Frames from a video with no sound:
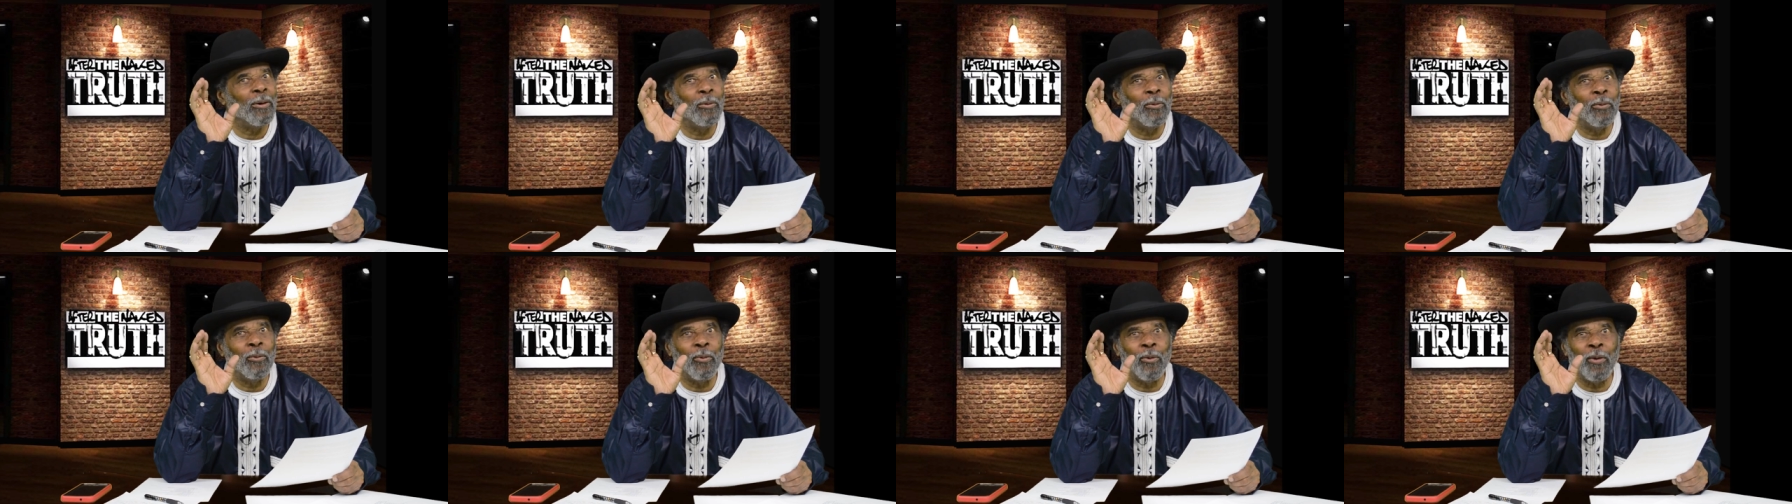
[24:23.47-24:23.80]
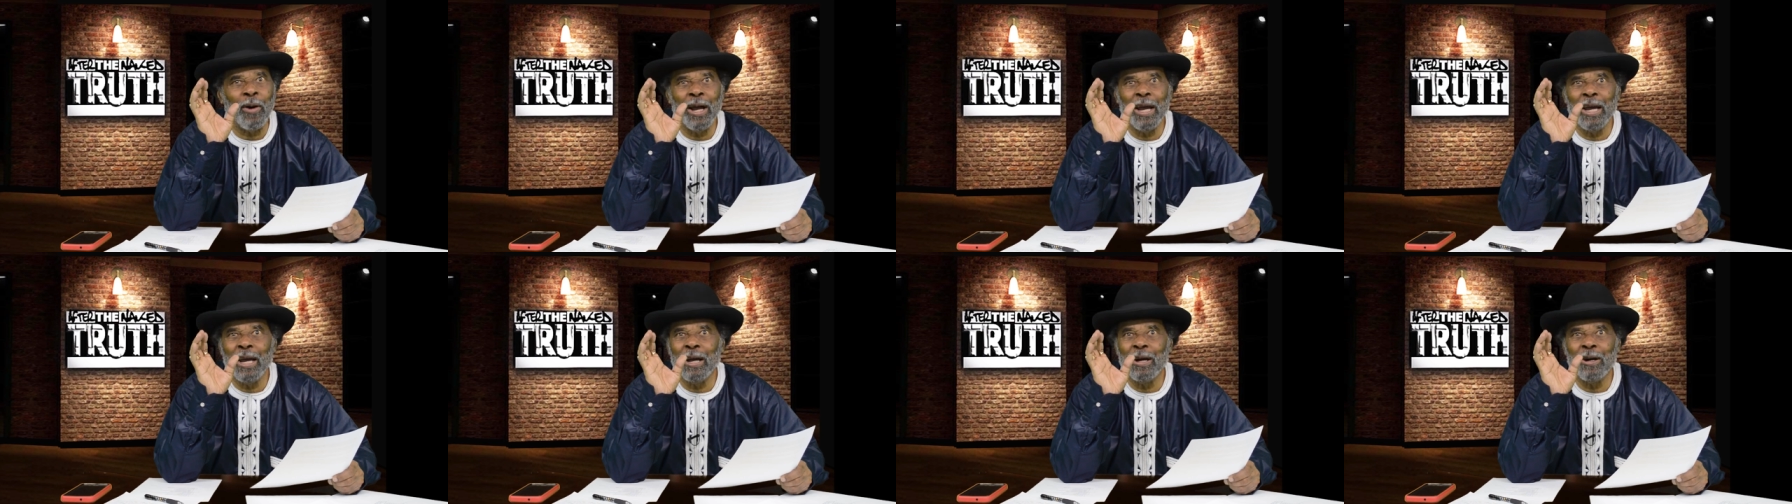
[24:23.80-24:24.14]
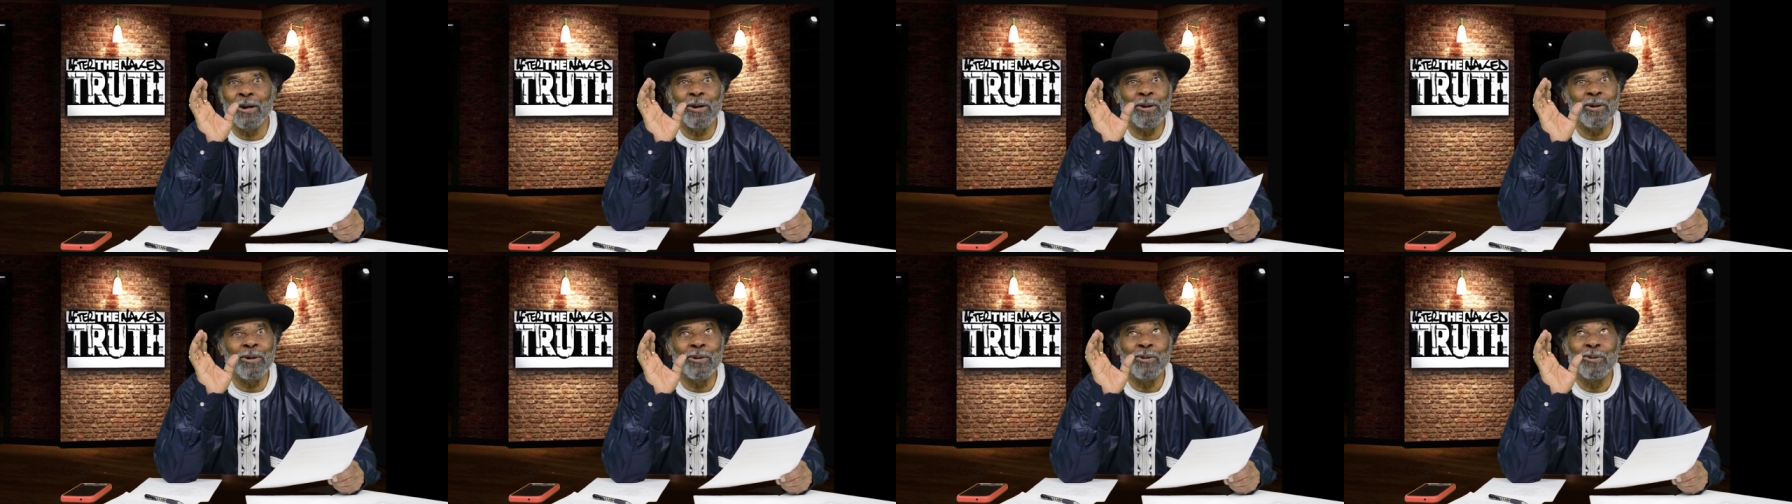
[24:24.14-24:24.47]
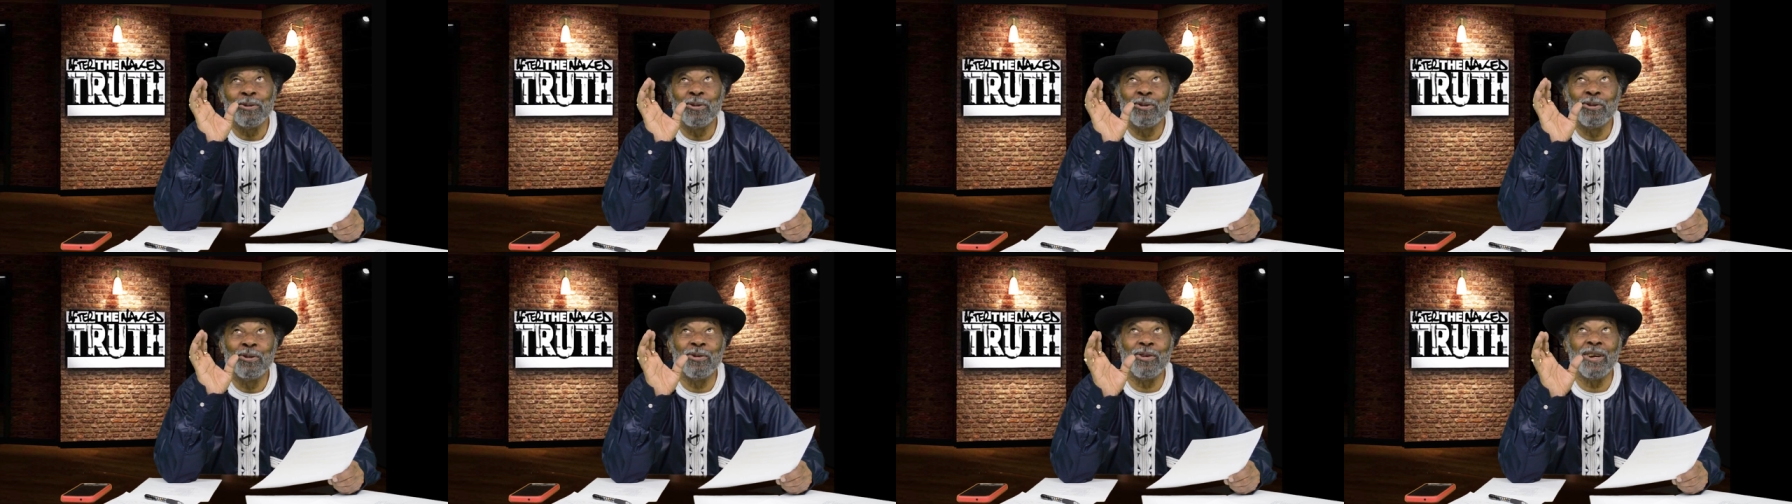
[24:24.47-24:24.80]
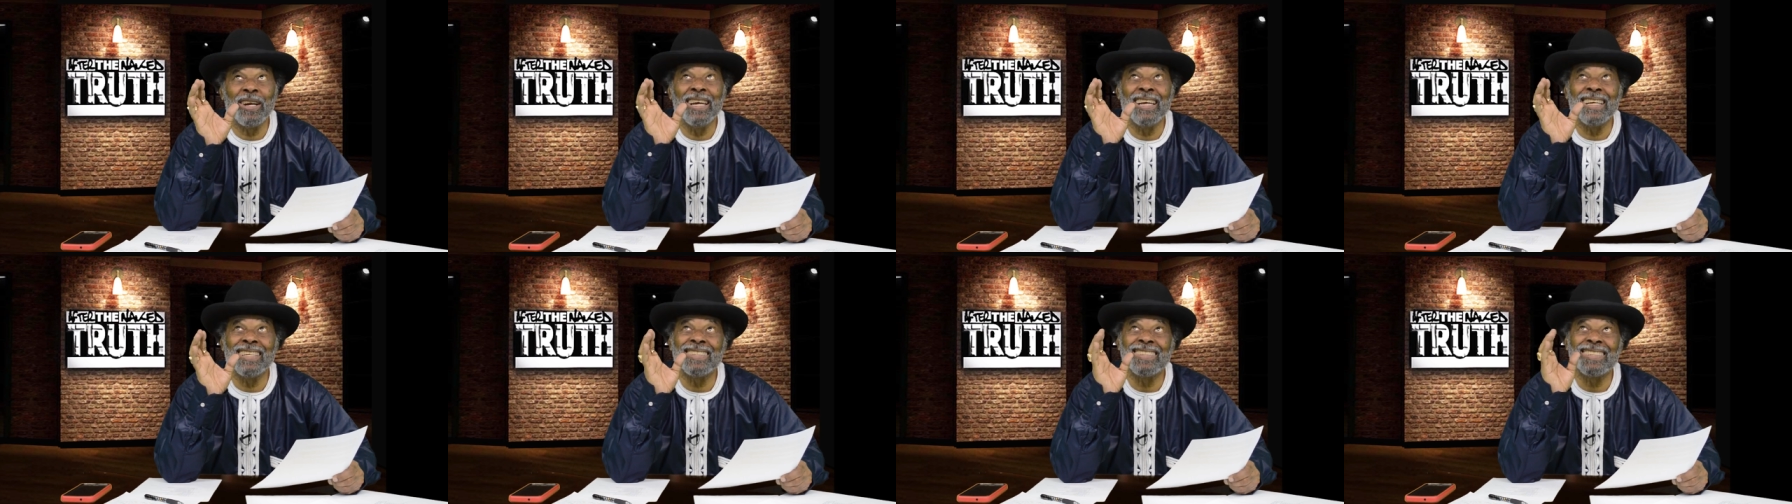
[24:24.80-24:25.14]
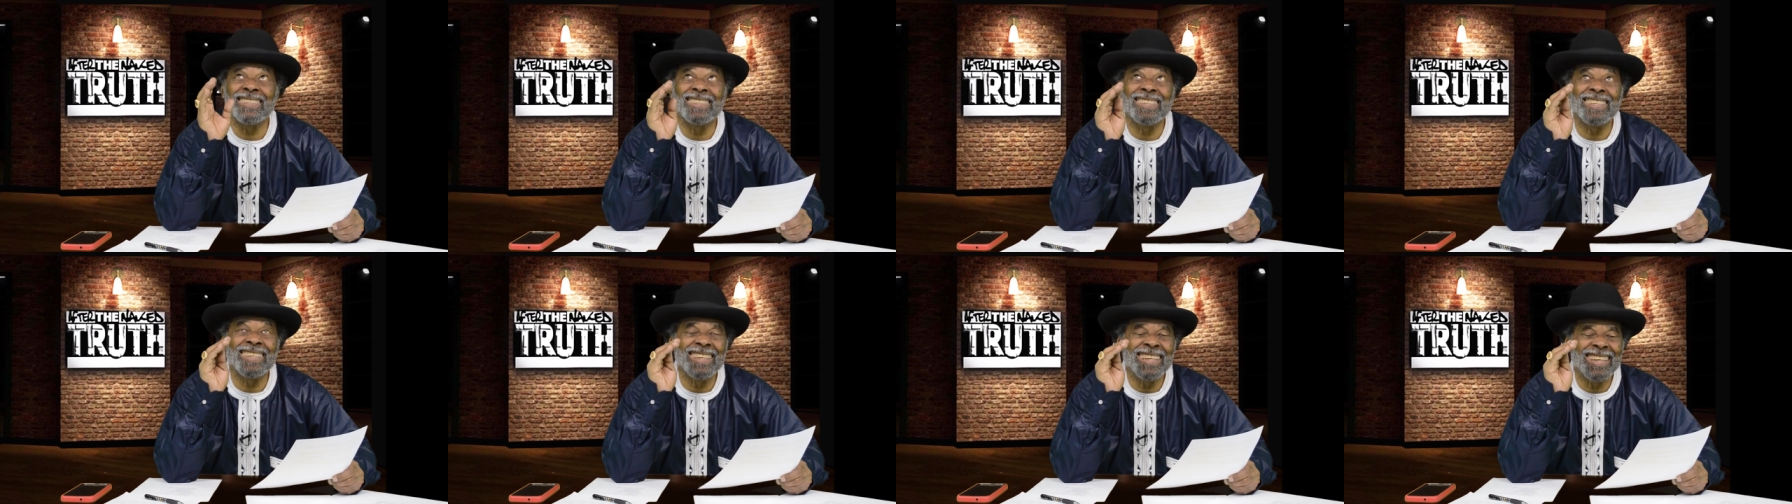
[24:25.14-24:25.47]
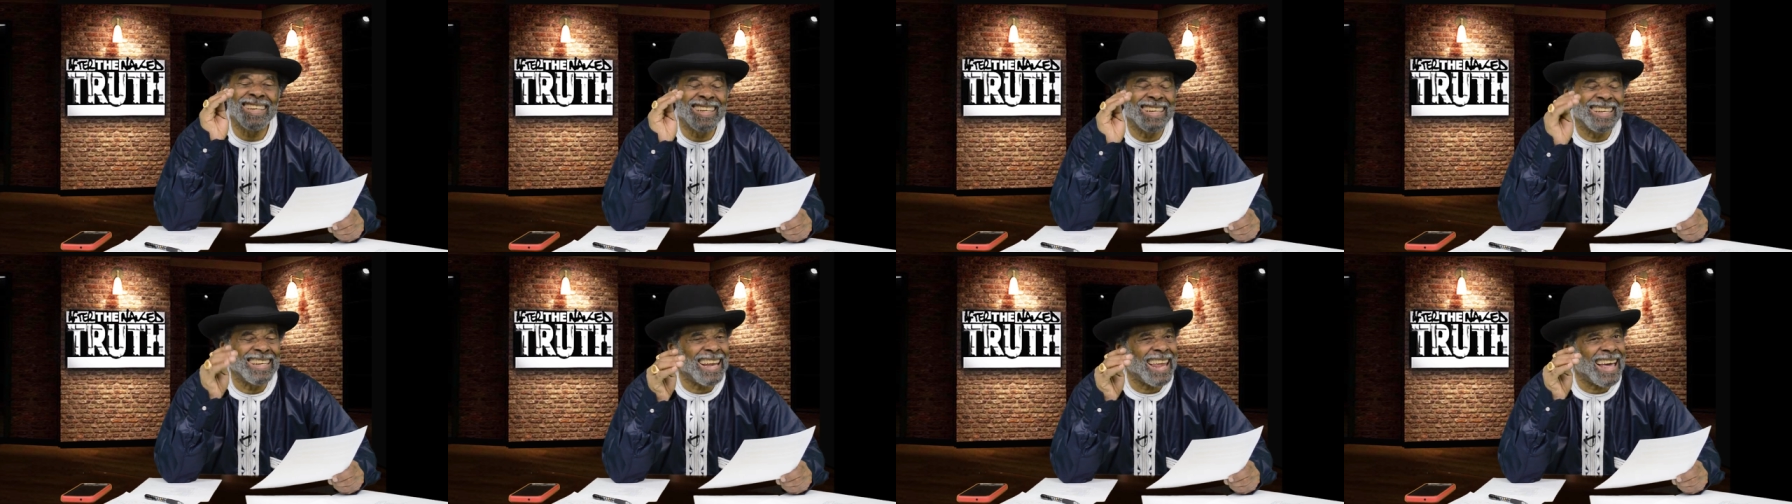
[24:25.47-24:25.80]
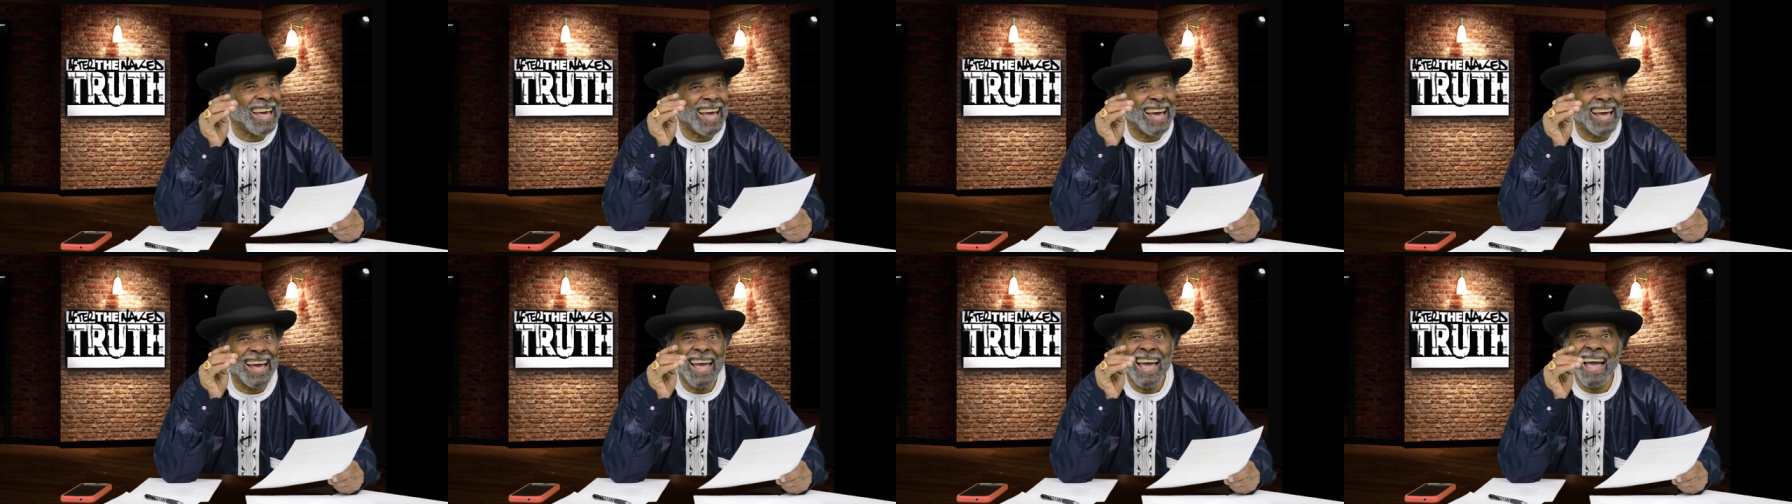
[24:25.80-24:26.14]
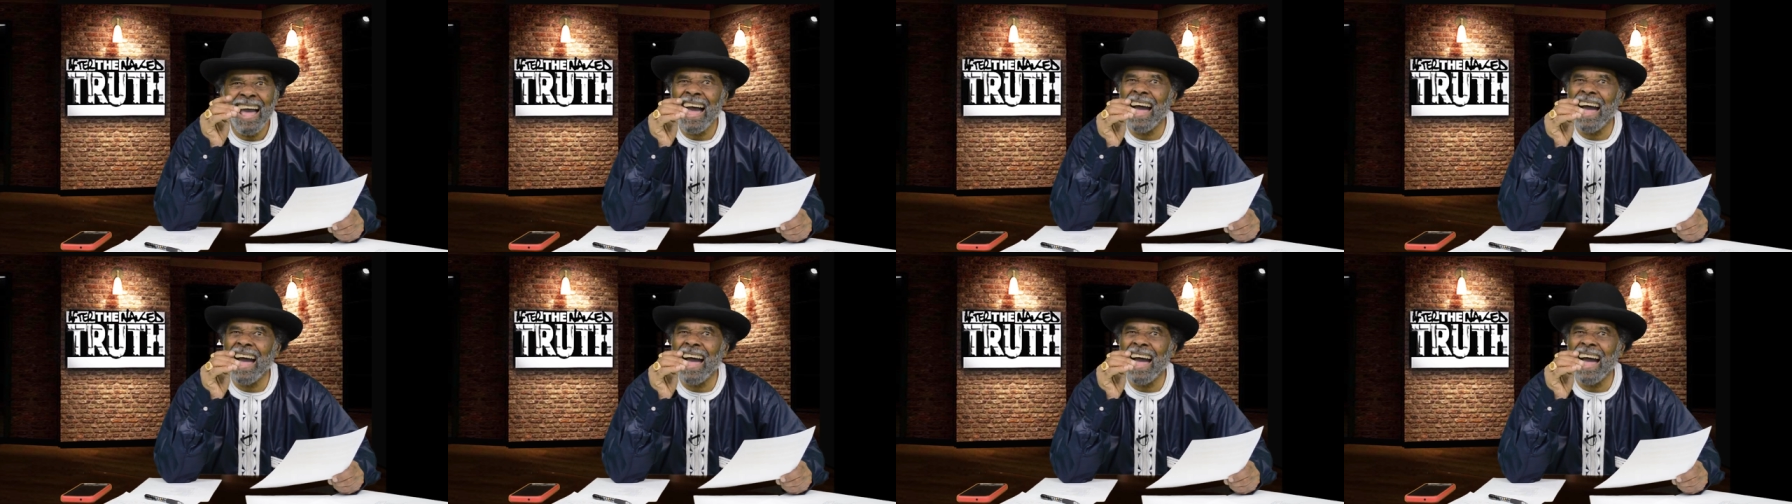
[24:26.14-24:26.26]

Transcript: well-dressed lie.